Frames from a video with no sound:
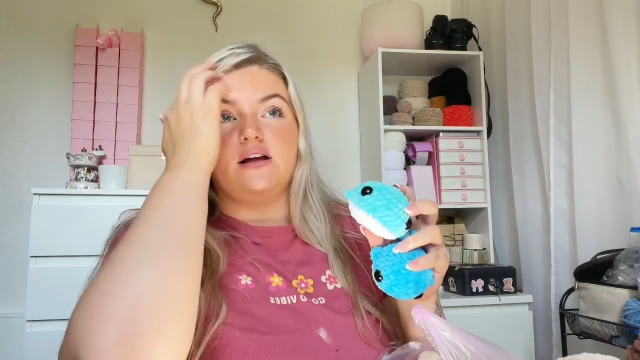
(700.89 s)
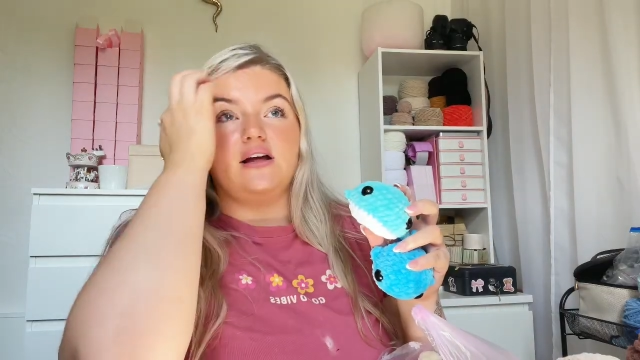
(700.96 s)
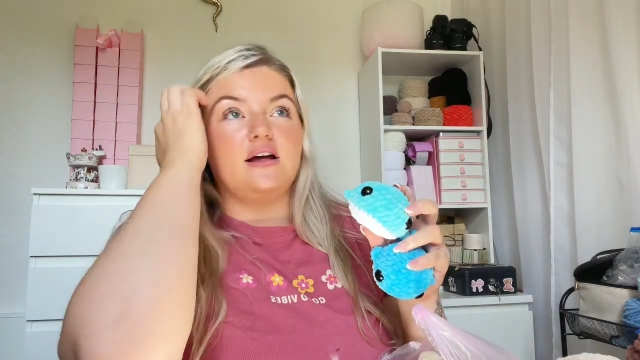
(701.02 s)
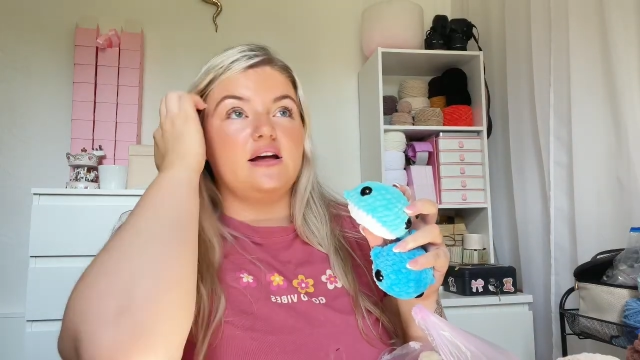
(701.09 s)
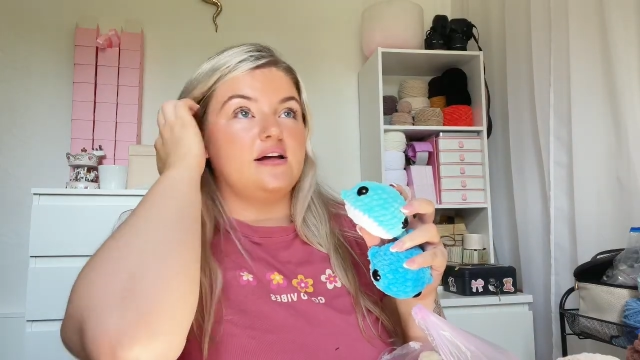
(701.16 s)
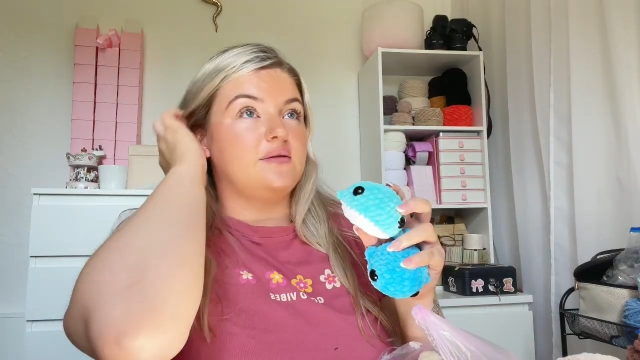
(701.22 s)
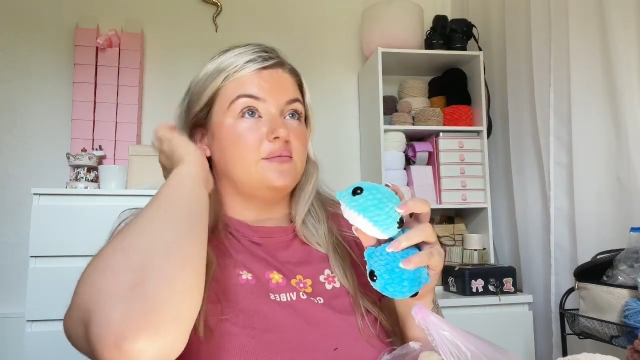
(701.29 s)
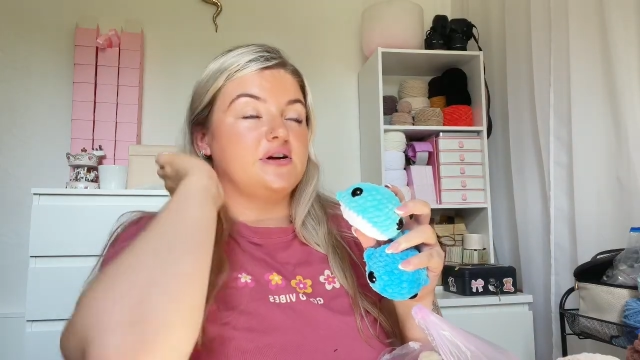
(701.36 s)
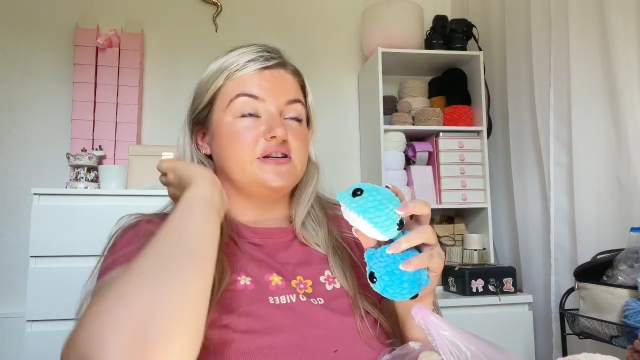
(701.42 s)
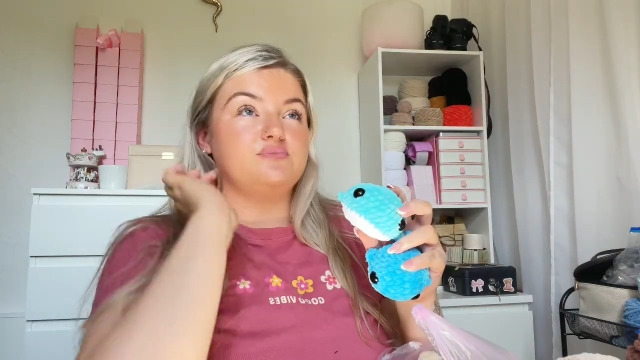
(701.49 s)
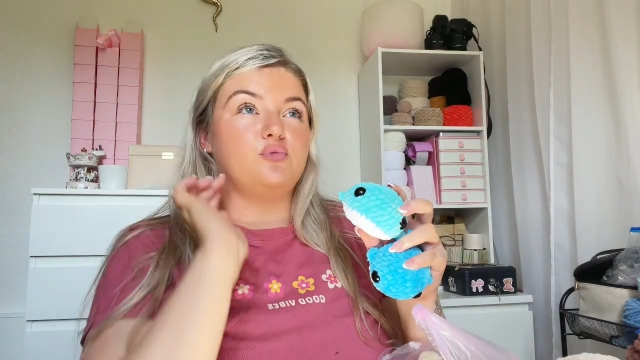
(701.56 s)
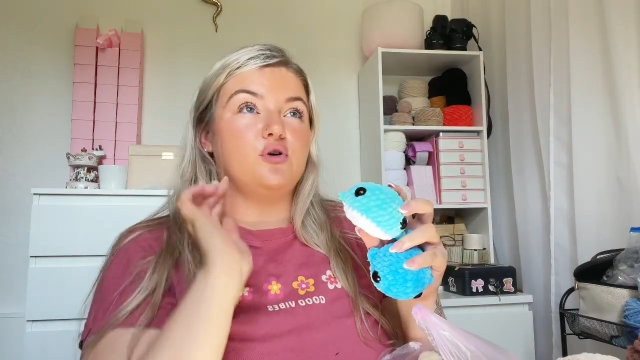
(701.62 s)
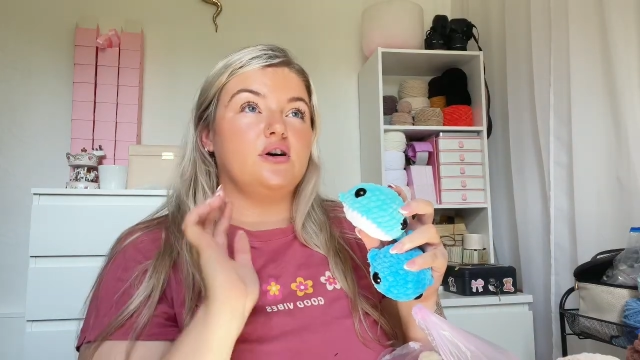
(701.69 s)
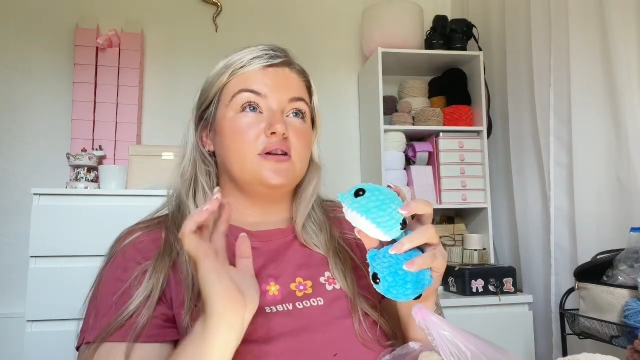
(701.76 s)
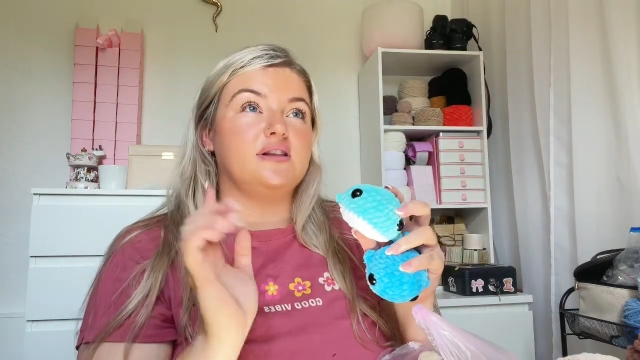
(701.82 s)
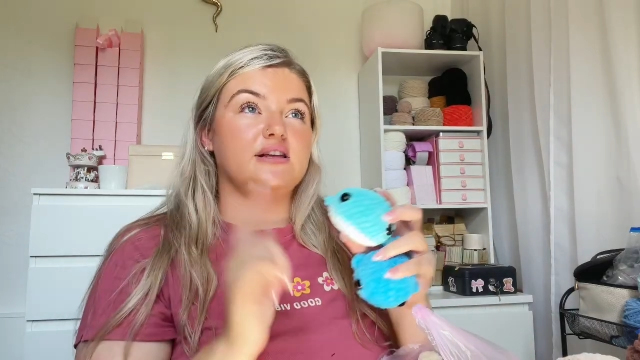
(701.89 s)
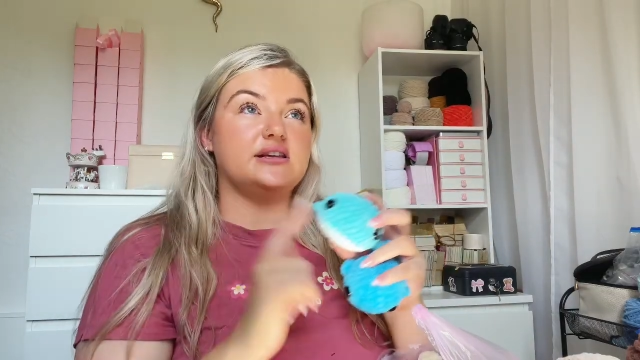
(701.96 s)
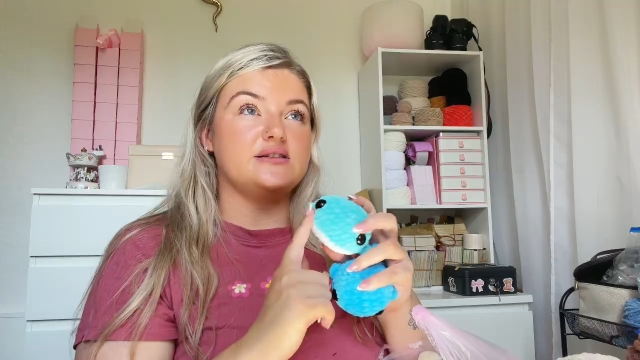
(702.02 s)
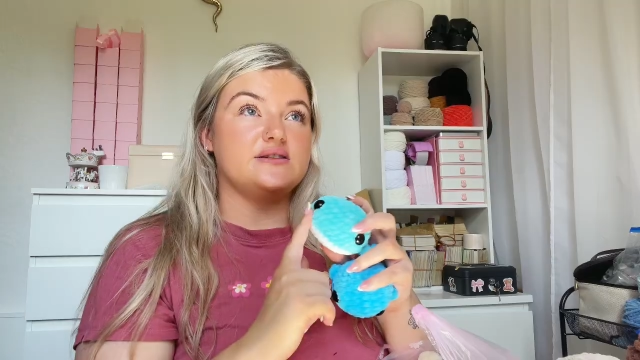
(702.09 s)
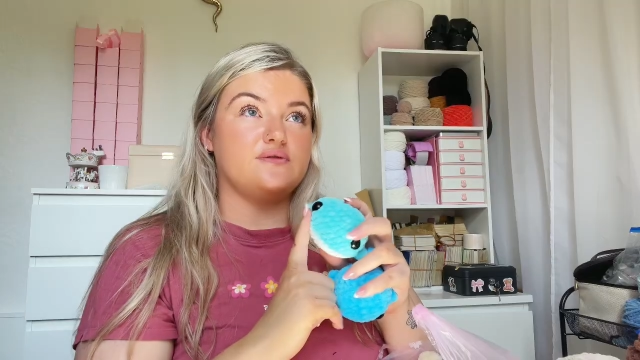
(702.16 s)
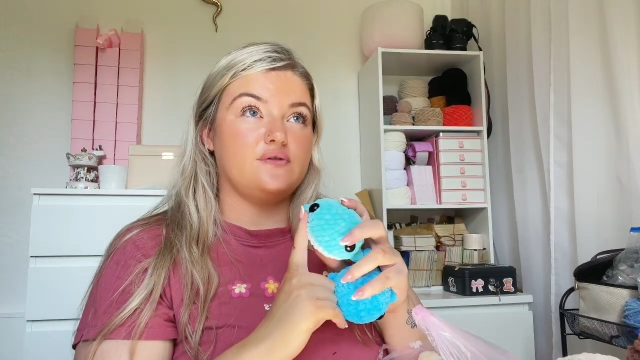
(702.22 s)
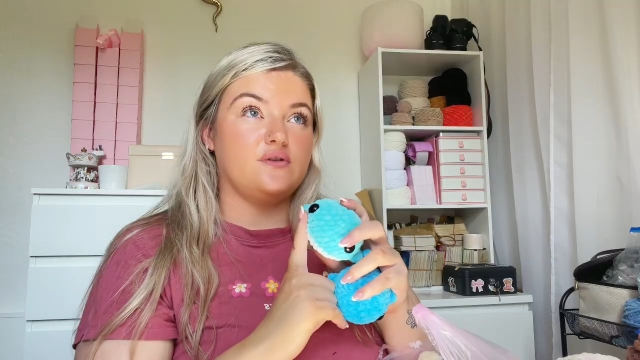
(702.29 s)
I brought
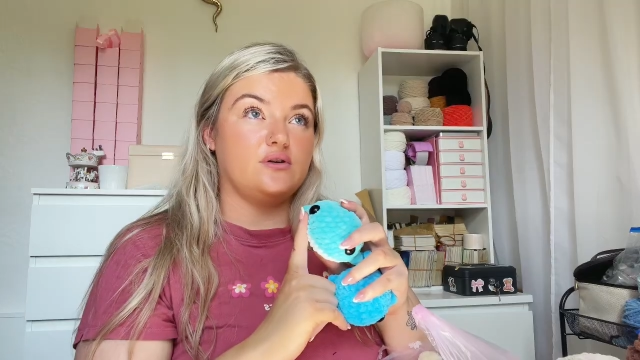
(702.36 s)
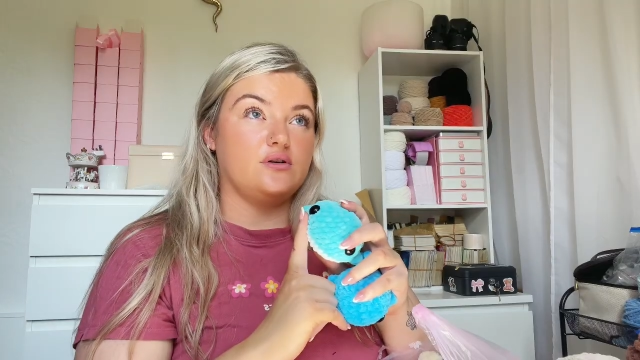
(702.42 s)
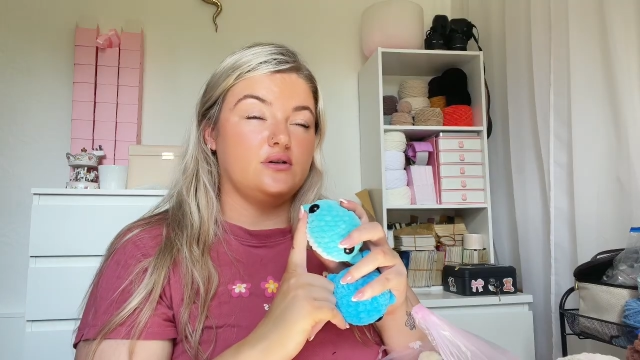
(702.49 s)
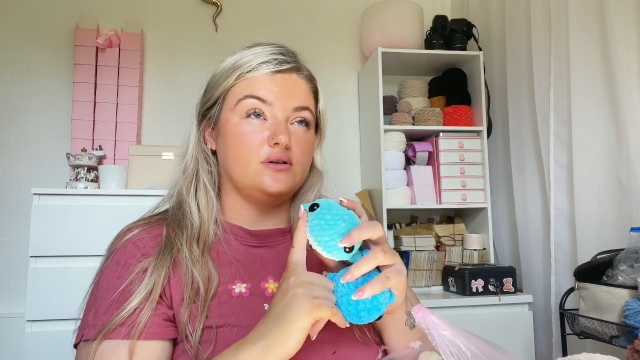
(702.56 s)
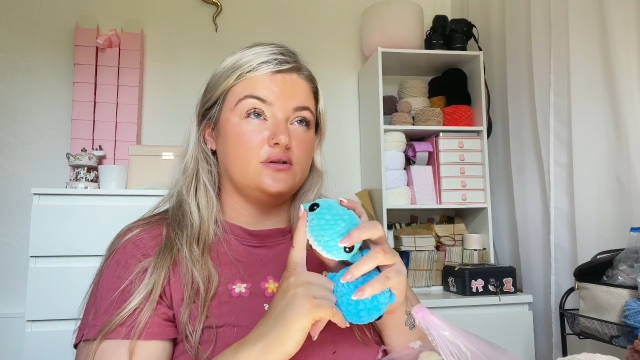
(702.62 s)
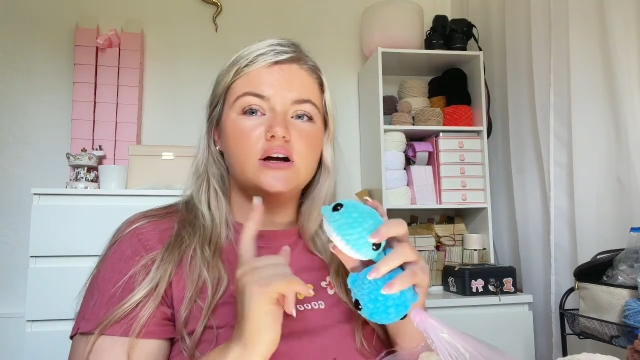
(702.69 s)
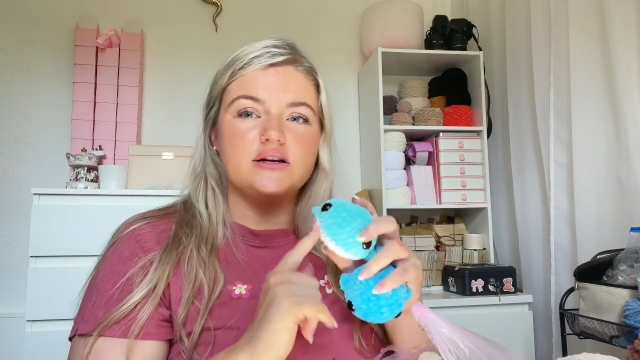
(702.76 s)
these for,